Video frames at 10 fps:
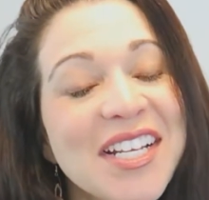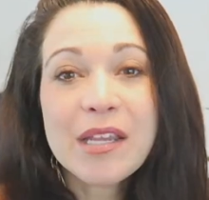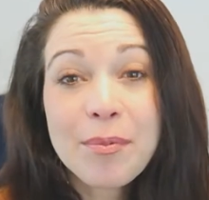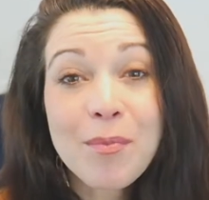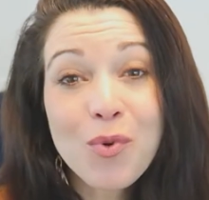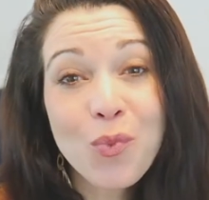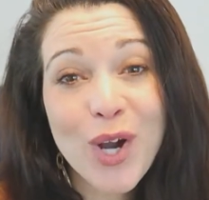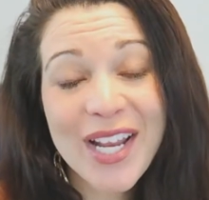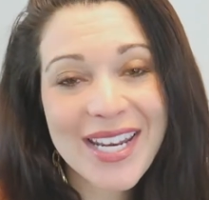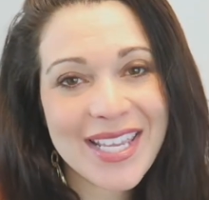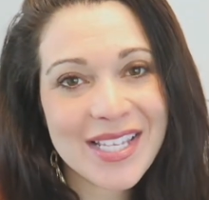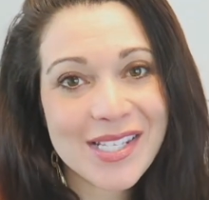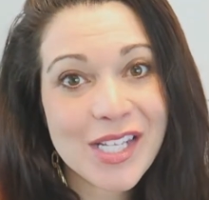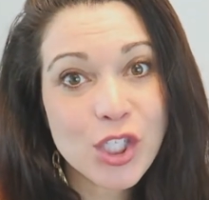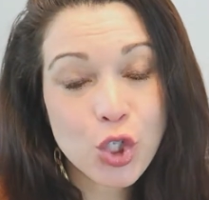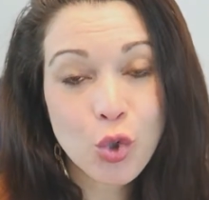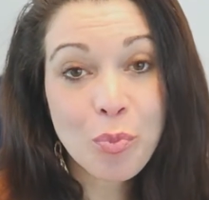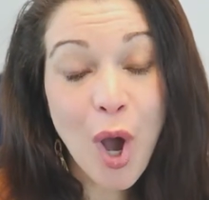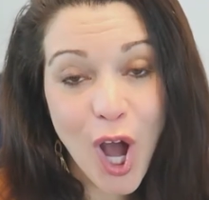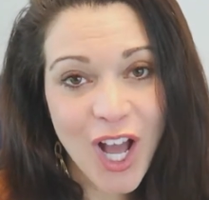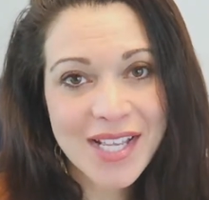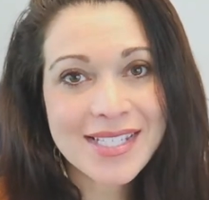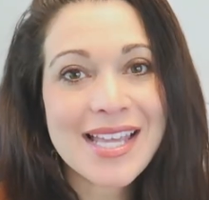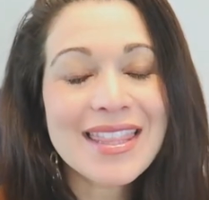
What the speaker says: Tip number one is to pause.